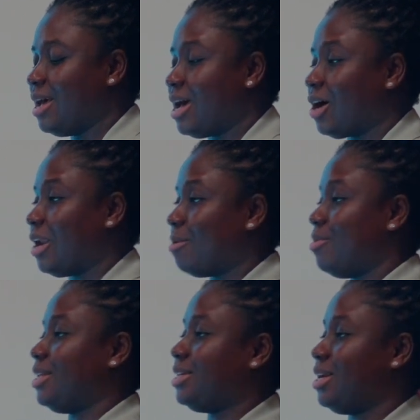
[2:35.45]
that are
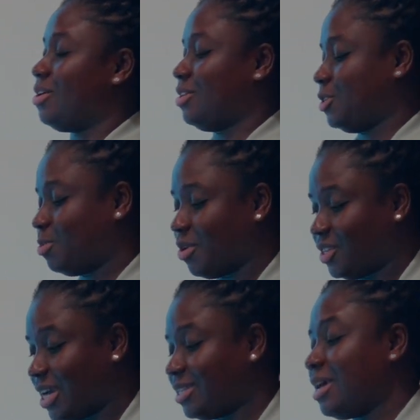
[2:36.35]
collaborating on this
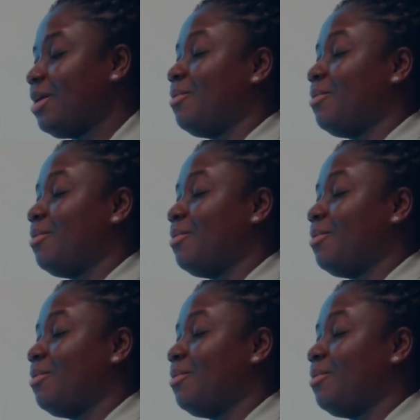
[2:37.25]
project.